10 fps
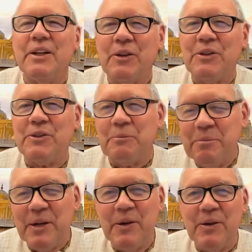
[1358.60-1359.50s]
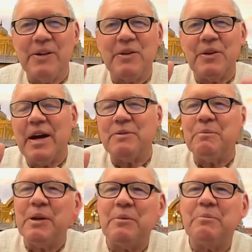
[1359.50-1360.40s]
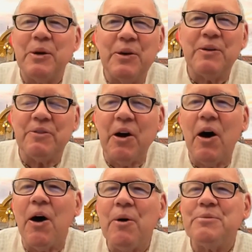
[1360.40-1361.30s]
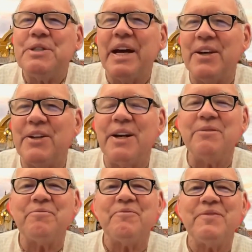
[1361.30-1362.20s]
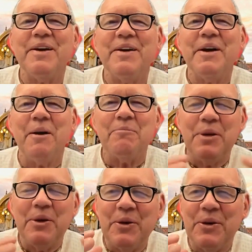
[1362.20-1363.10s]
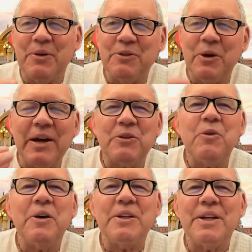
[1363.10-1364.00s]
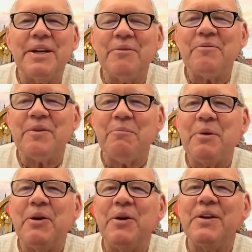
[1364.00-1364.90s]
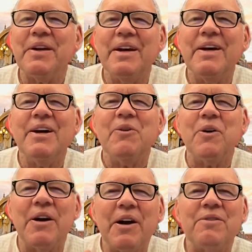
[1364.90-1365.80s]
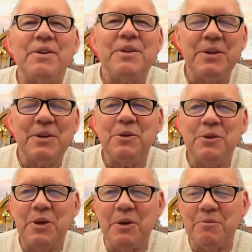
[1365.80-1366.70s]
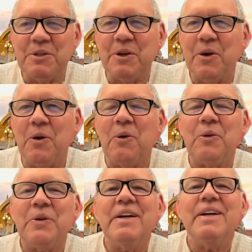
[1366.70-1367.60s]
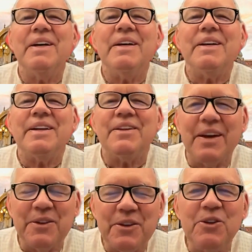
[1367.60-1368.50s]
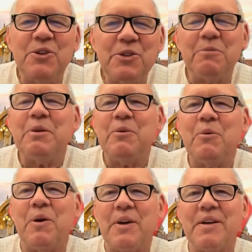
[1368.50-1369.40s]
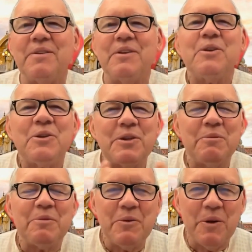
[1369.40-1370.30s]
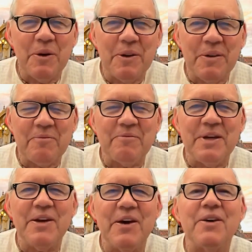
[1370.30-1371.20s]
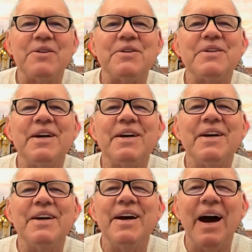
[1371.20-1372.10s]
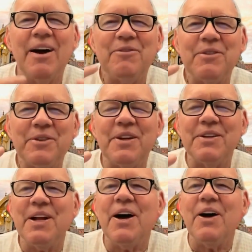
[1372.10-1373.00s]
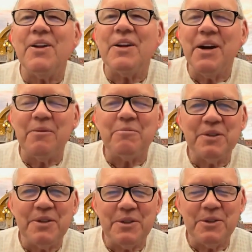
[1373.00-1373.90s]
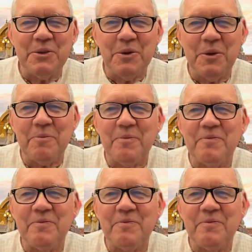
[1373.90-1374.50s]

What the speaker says: There has been a period of calm sailing, a period of tranquility, a period where everything you do turns to gold, then you should be worried. You should be worried, because after the lull comes the storm.